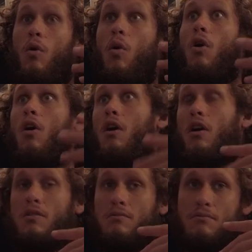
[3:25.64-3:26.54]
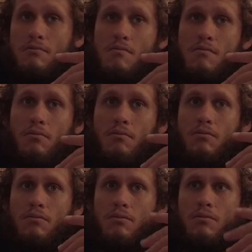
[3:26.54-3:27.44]
or
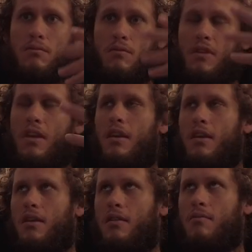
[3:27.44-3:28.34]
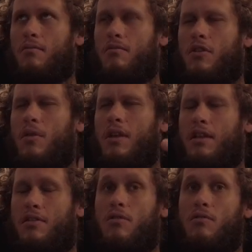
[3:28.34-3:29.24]
the doing
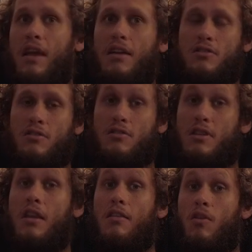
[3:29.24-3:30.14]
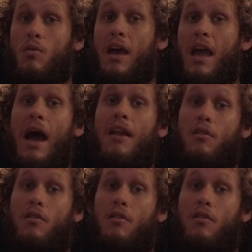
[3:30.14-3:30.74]
it through lasers, either way, I